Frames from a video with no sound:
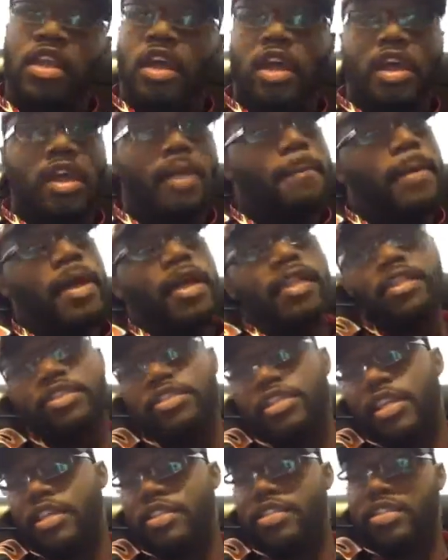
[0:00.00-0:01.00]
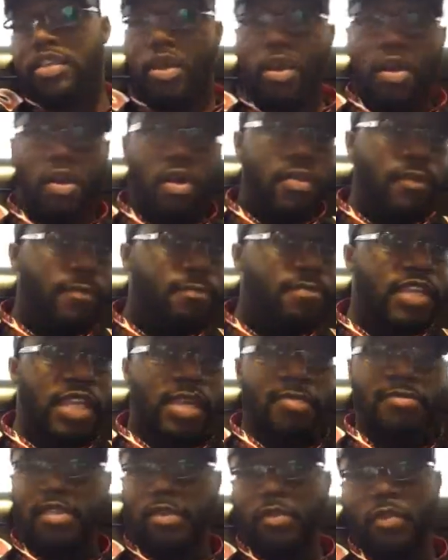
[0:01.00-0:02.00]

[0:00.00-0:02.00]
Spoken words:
I apologize to all the teams